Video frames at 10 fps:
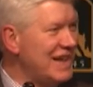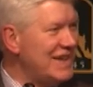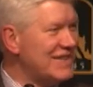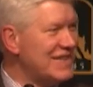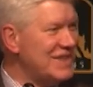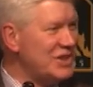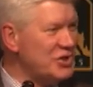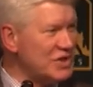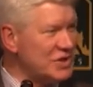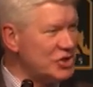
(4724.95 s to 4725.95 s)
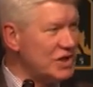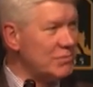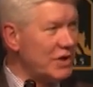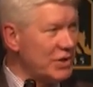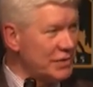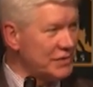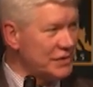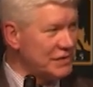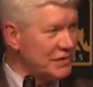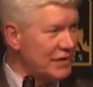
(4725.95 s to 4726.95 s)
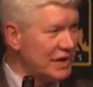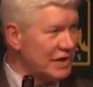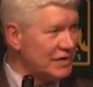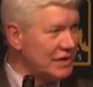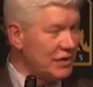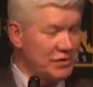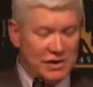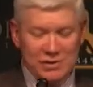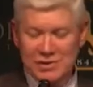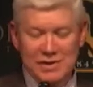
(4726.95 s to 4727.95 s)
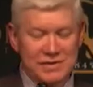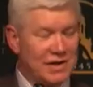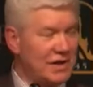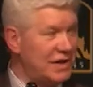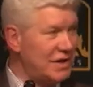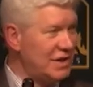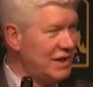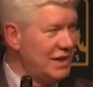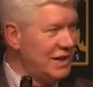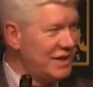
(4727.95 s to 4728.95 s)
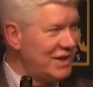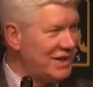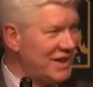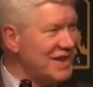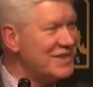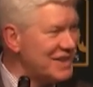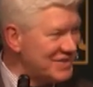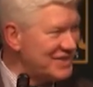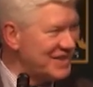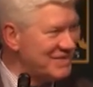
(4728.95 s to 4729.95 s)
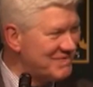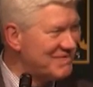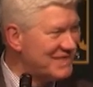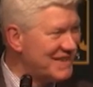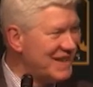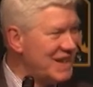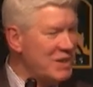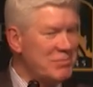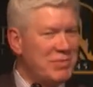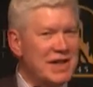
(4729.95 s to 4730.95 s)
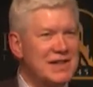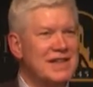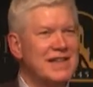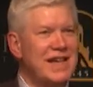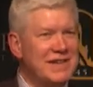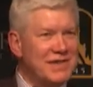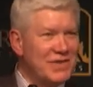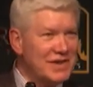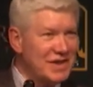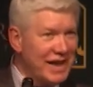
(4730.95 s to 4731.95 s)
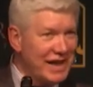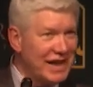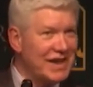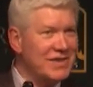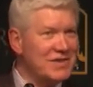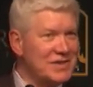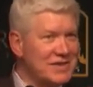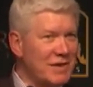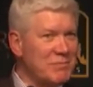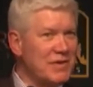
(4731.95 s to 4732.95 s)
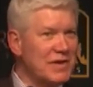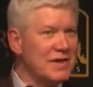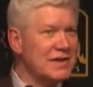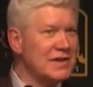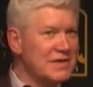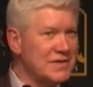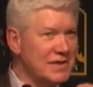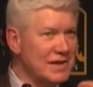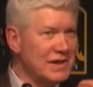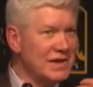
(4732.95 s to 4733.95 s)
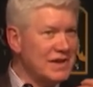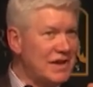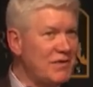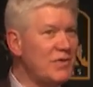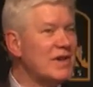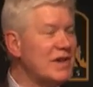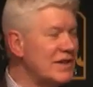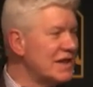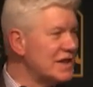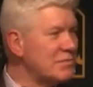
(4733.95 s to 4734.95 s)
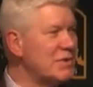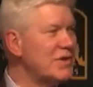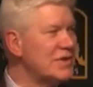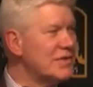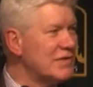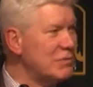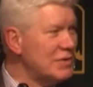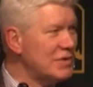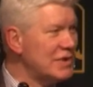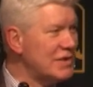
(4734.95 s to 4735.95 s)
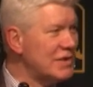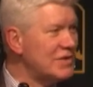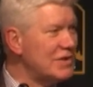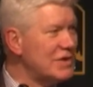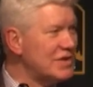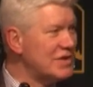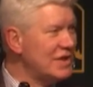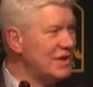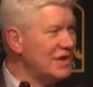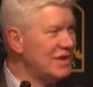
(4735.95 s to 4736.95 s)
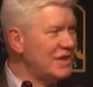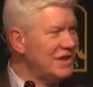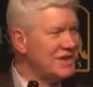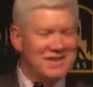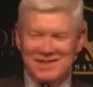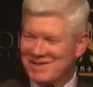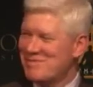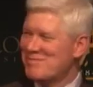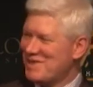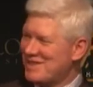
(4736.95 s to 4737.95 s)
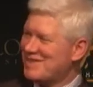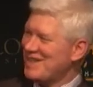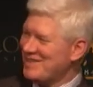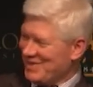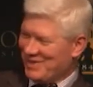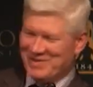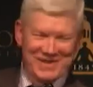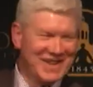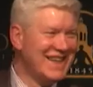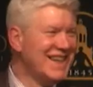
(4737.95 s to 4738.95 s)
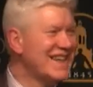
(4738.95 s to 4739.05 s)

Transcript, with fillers: It's conditioned and shaped by all sorts of things, including, no doubt, our, our ancestry. But at the end of the day, there is something that is given in the experience of beauty that is not made sense of